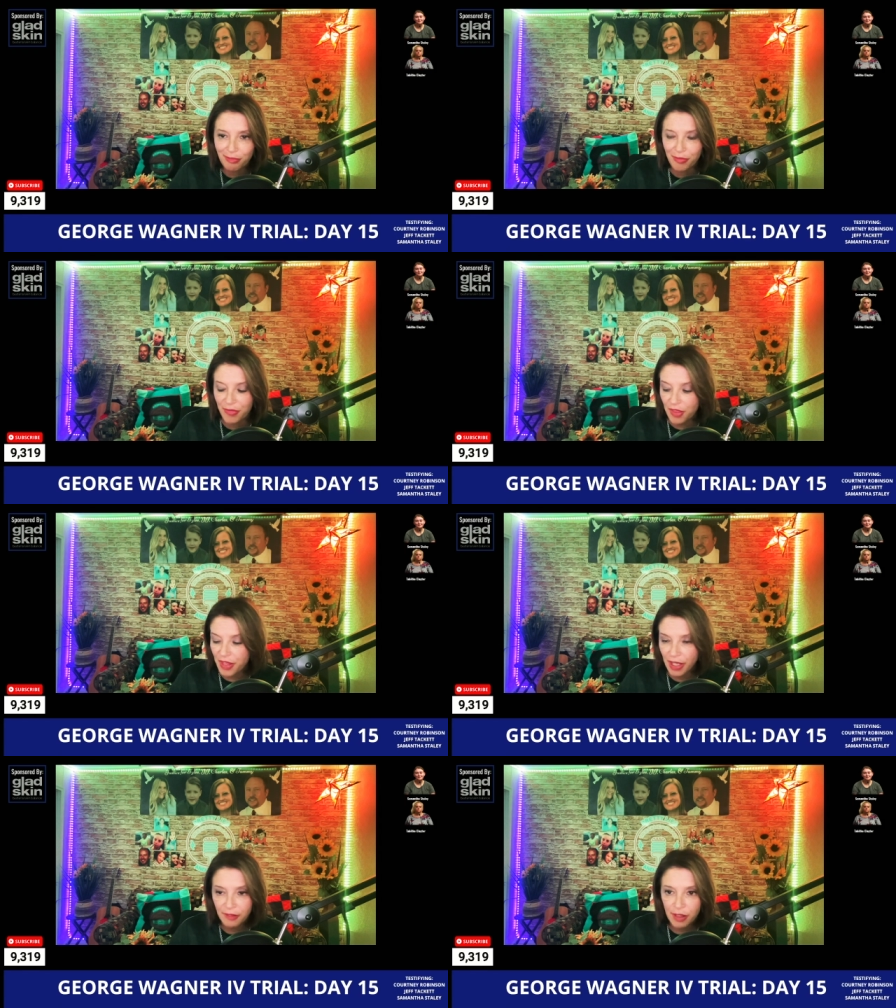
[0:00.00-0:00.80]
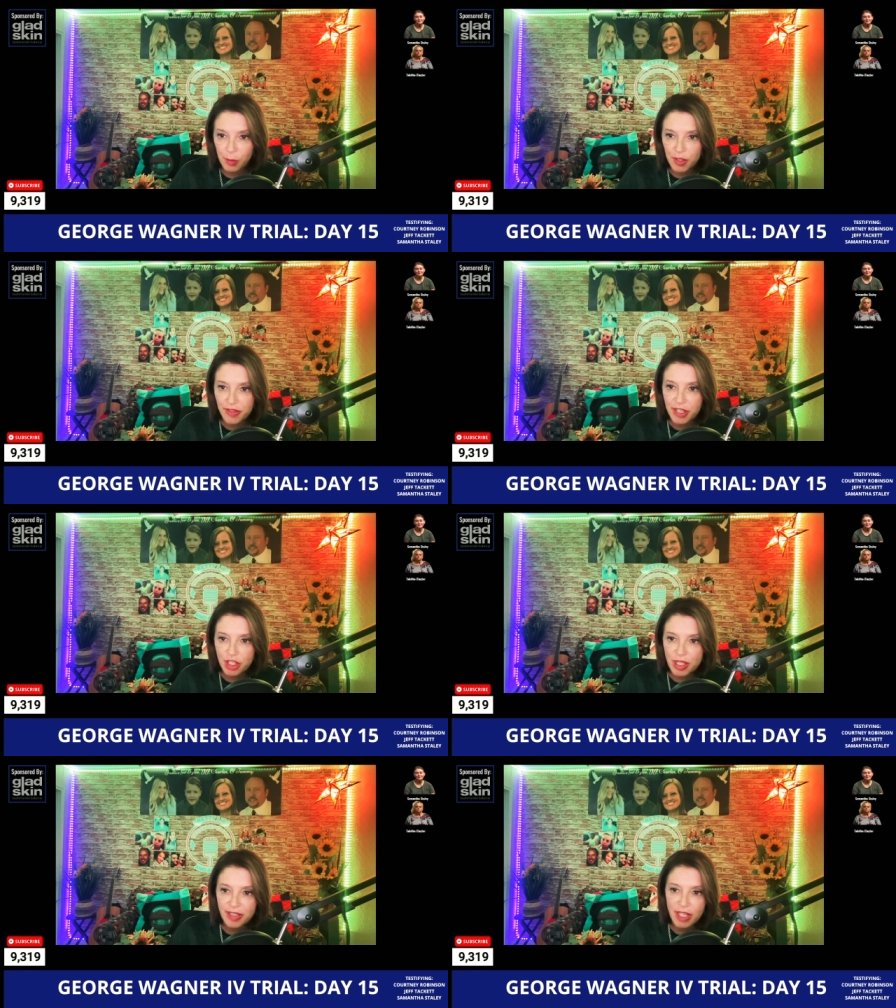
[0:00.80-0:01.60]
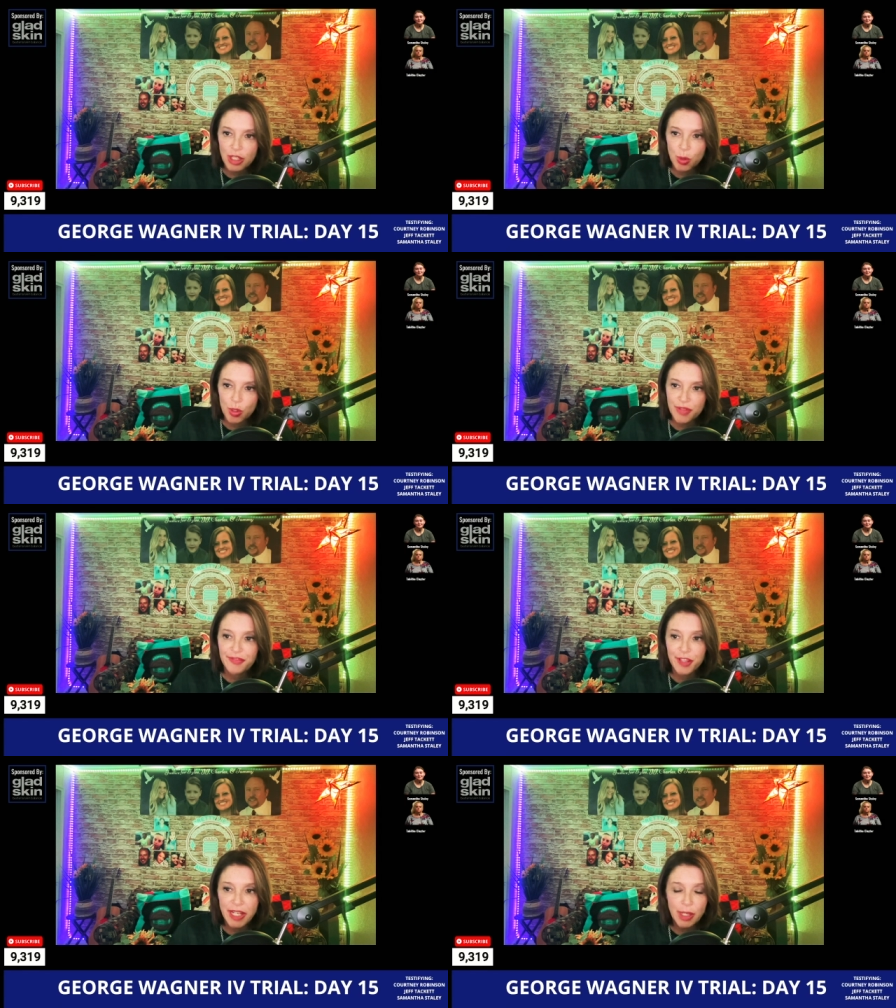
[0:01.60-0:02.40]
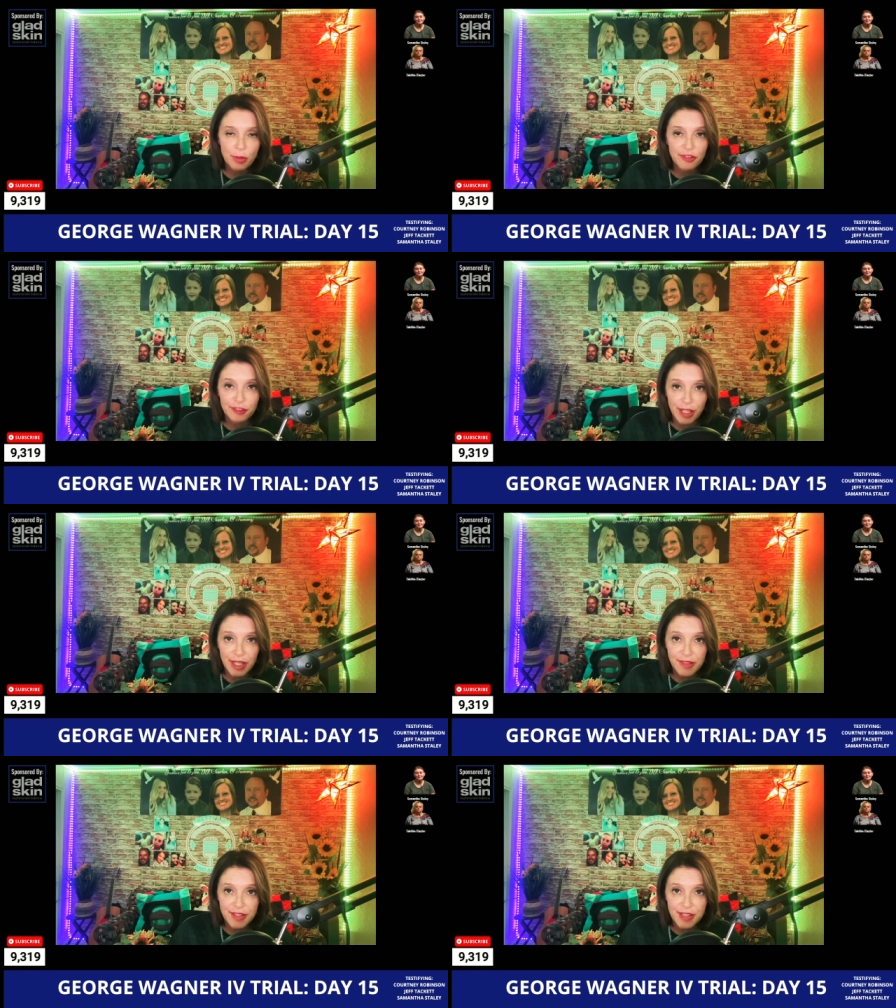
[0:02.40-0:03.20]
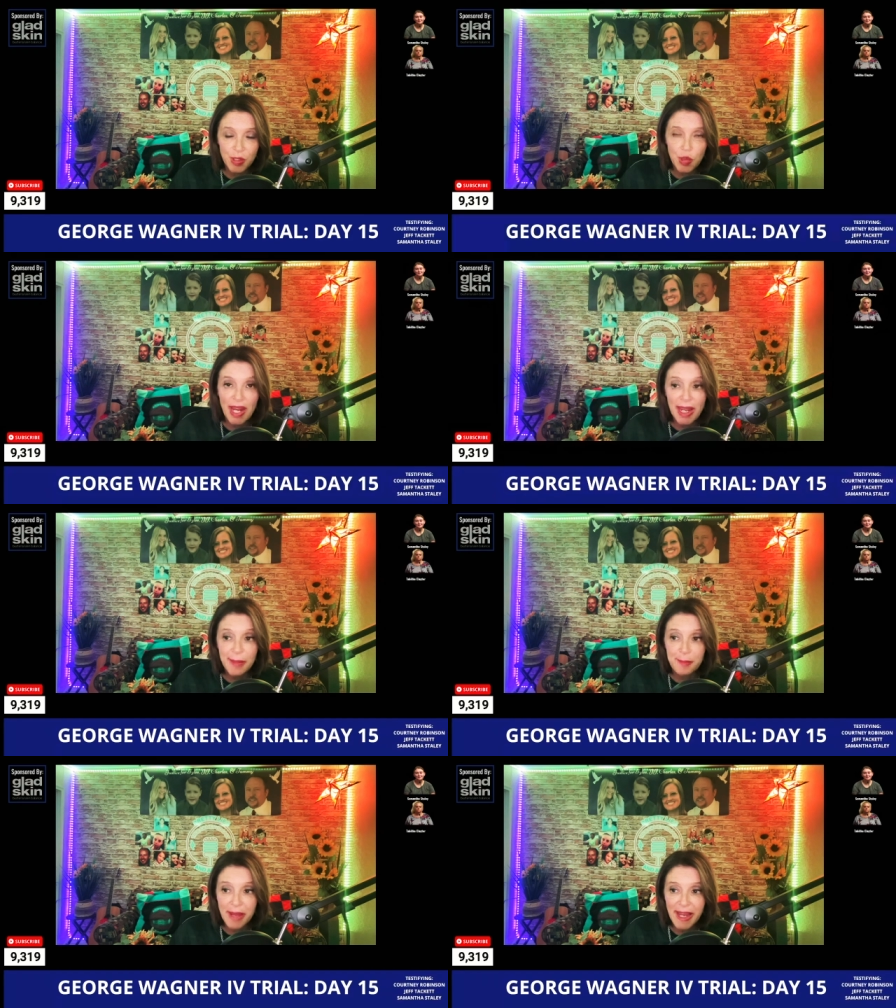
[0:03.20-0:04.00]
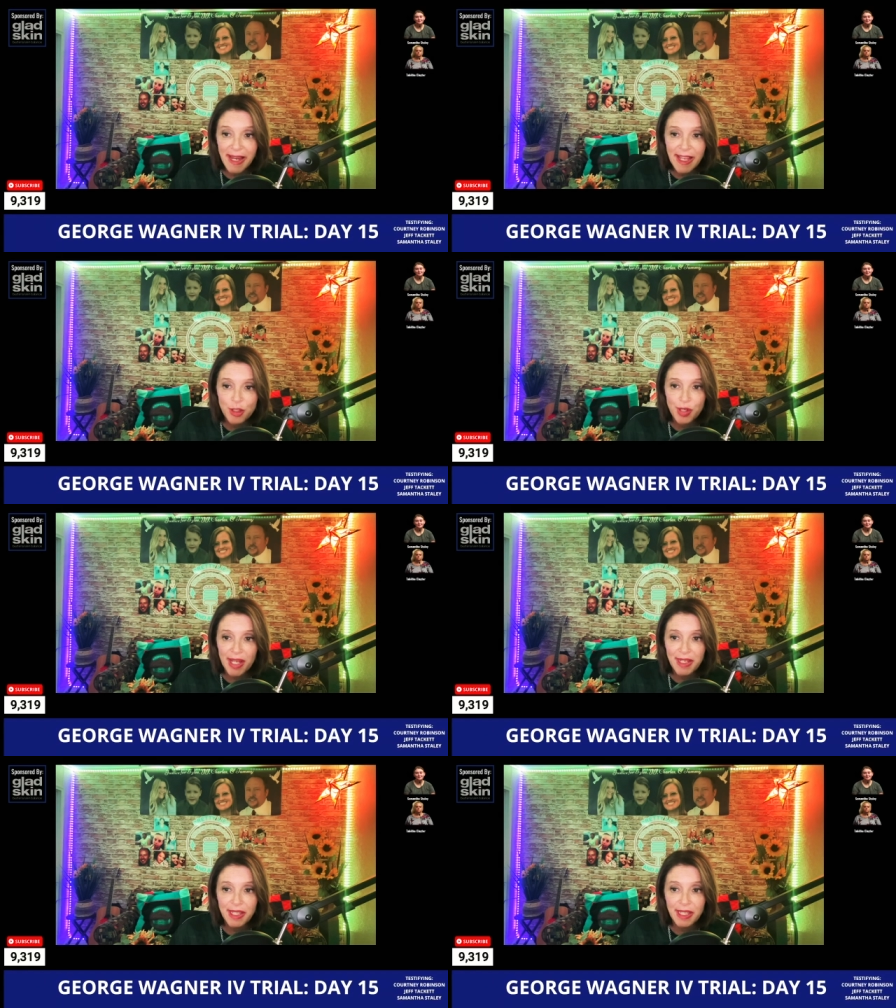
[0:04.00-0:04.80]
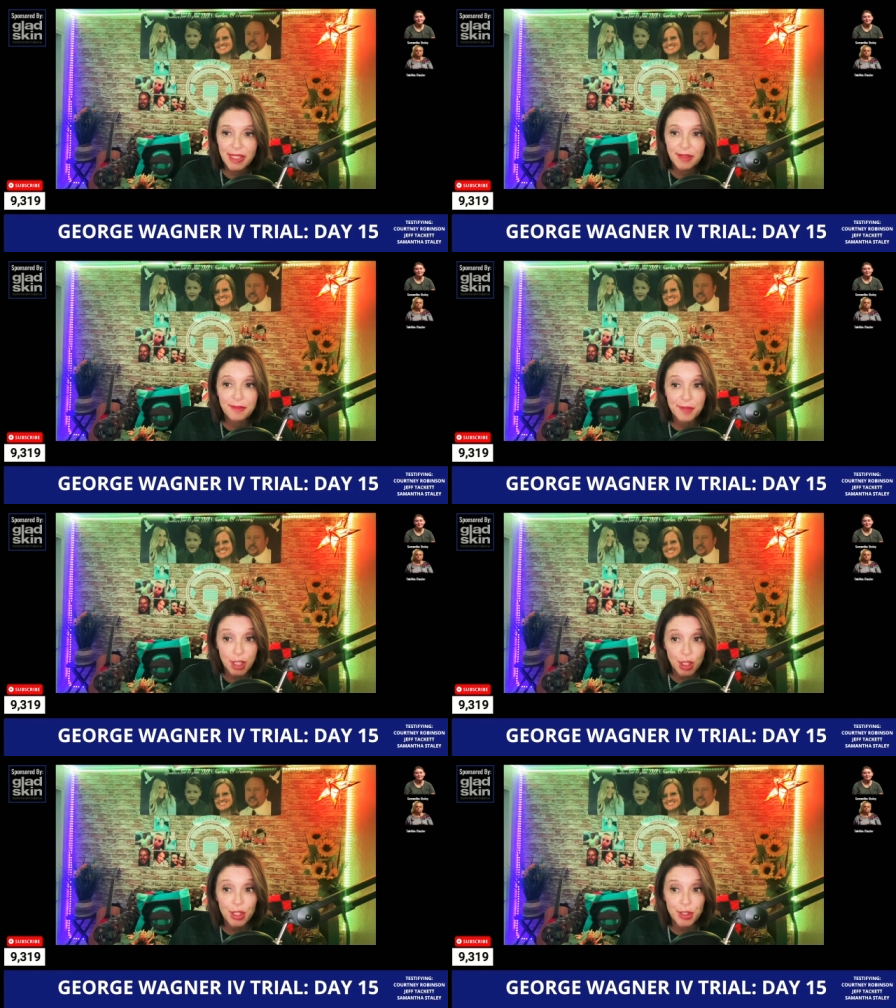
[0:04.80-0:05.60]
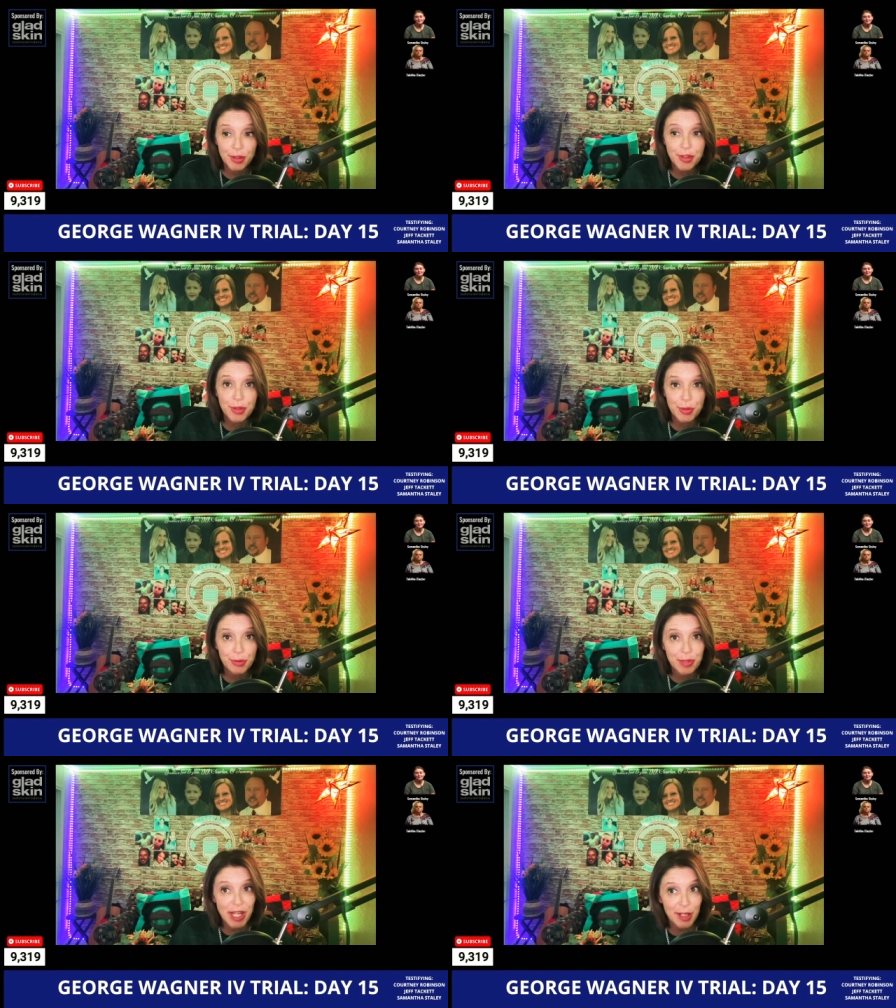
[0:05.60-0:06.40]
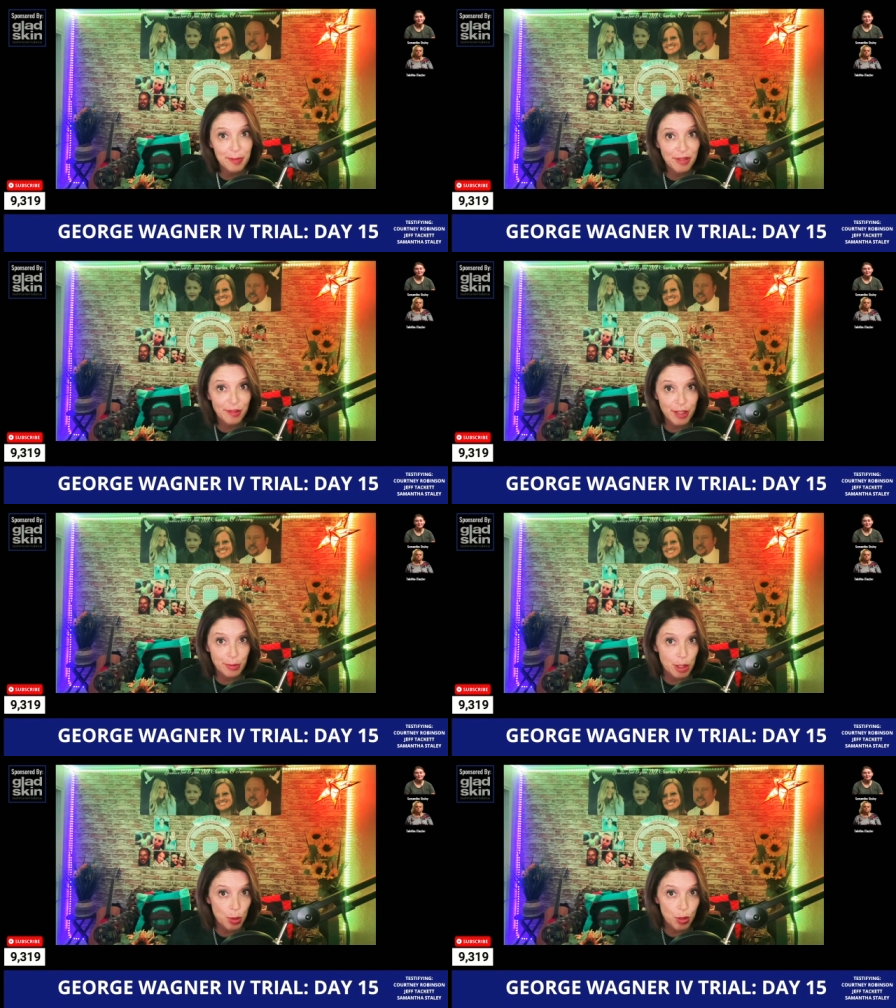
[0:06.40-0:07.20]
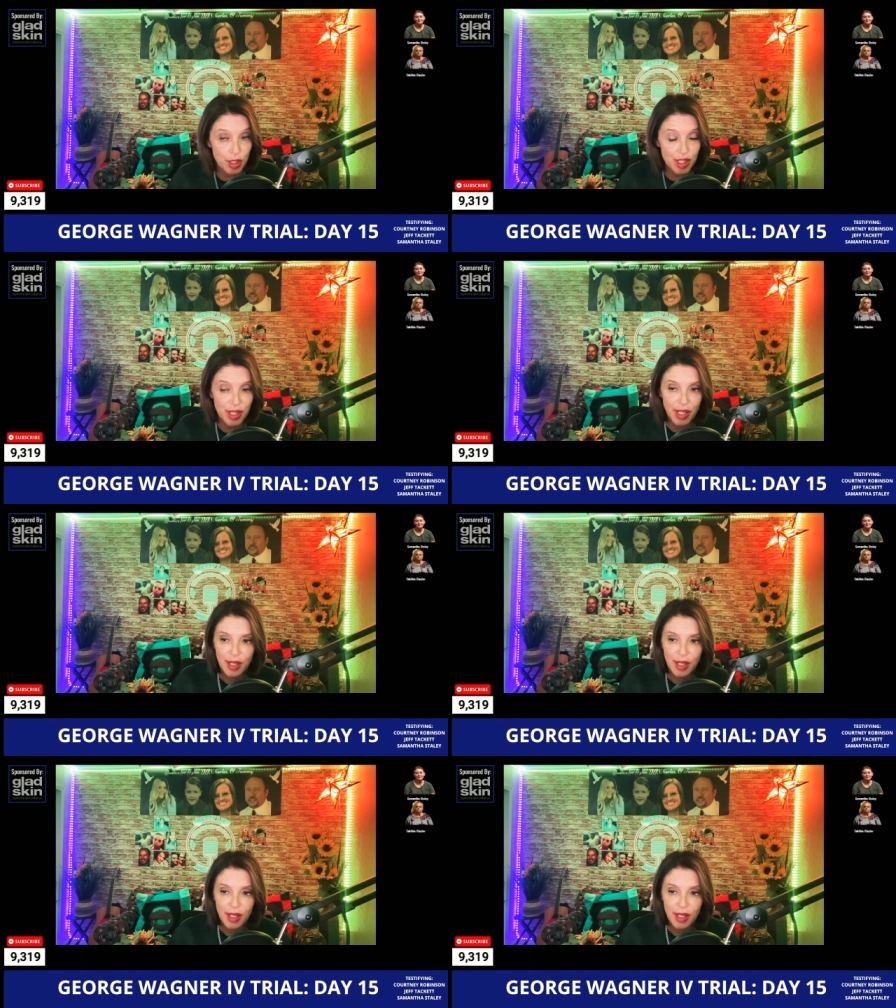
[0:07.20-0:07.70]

the thick of it was that she said George and Frankie were friends until Hannah May had tried to get her to kind of be friends with George.